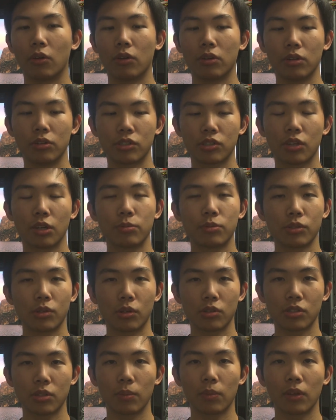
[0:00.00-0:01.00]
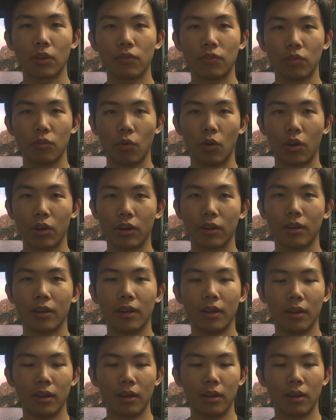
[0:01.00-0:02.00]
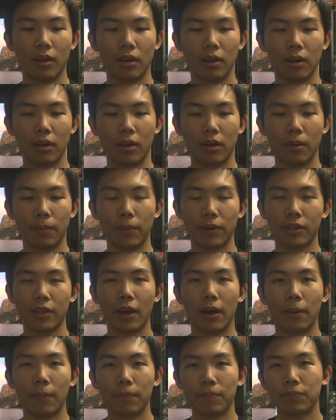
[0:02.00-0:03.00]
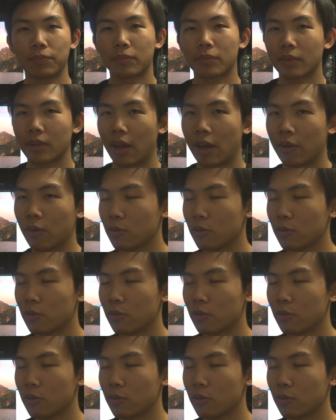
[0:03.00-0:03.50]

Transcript: on the description or something if you wanted. Uh, but yeah, I